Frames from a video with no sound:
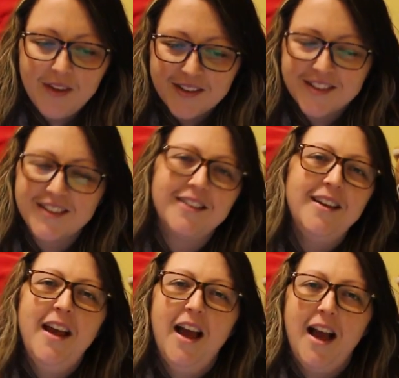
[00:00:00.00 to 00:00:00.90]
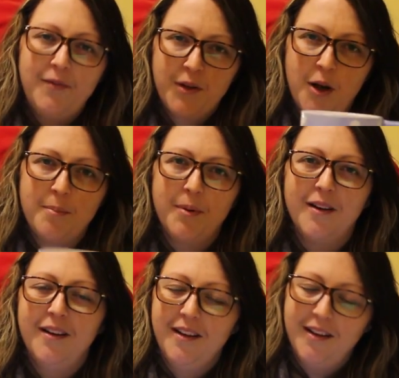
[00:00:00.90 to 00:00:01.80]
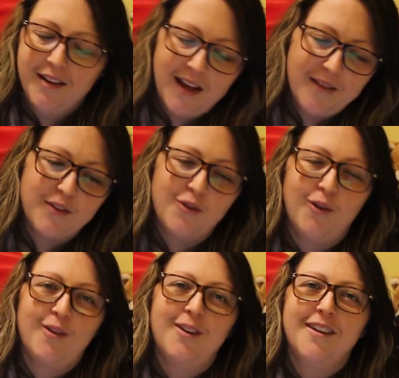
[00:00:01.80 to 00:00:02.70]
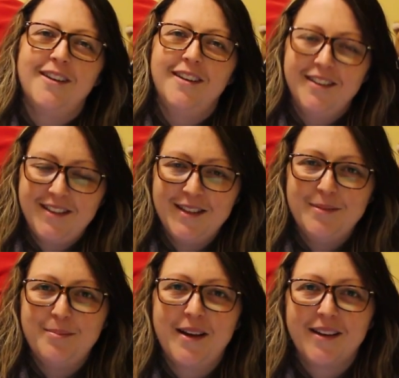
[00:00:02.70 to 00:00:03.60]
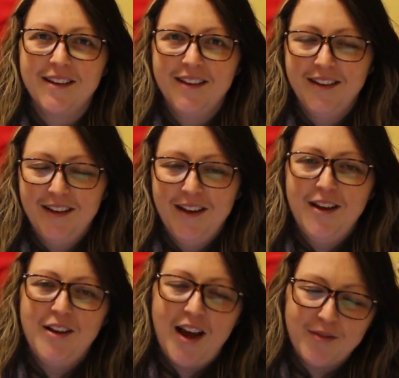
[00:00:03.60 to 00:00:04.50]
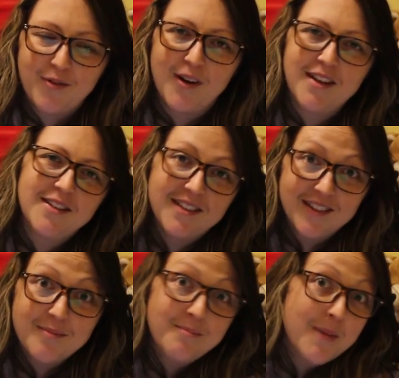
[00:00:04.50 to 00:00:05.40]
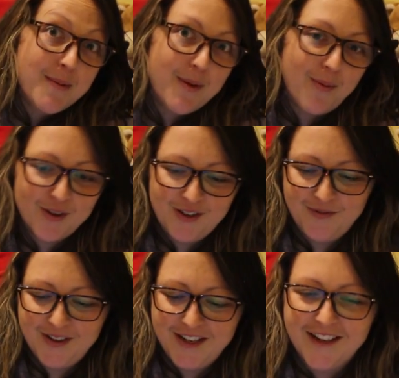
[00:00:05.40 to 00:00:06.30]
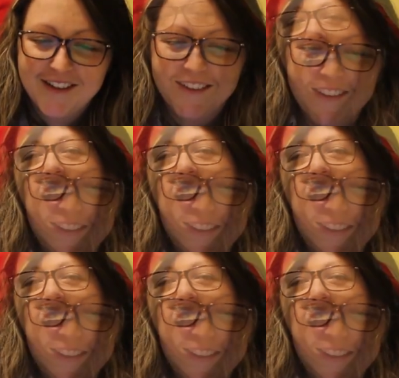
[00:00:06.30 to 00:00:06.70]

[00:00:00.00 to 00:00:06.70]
So have a cuppa, have a chocolate, sit back, have a rest, maybe watch the video.